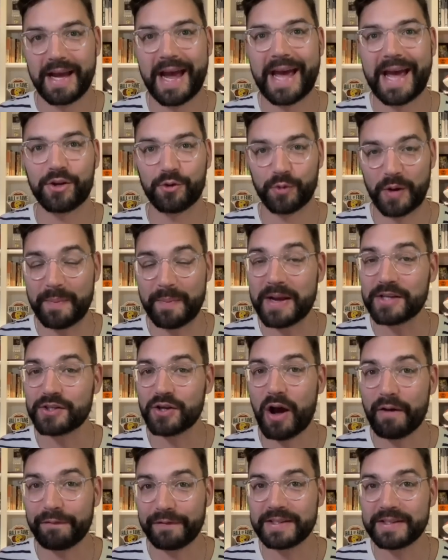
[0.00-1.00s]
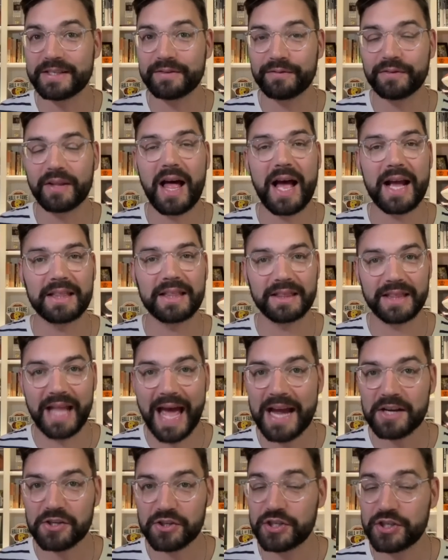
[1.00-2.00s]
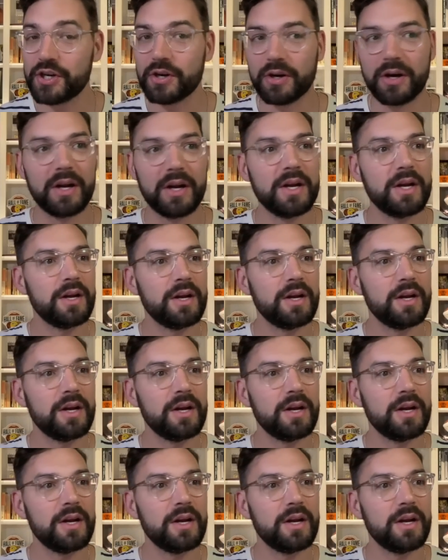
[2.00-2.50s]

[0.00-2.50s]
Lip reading: And Green Bay's offensive line last year,